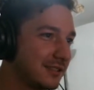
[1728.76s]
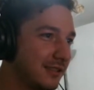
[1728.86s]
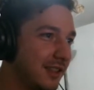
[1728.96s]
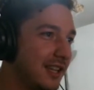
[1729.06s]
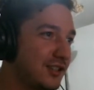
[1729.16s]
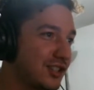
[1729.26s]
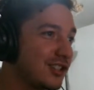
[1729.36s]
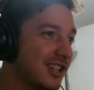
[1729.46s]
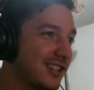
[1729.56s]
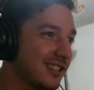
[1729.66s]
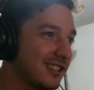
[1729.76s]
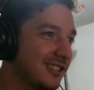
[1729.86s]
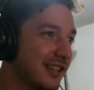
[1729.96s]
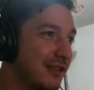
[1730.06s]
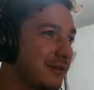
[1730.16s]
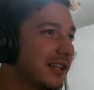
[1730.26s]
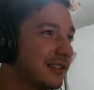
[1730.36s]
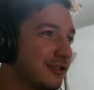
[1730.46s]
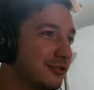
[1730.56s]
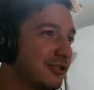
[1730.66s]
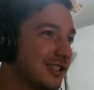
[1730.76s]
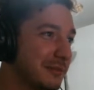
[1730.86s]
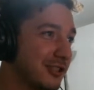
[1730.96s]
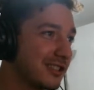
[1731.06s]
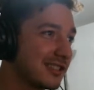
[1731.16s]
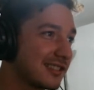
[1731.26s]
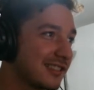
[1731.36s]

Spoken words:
they went Google Images,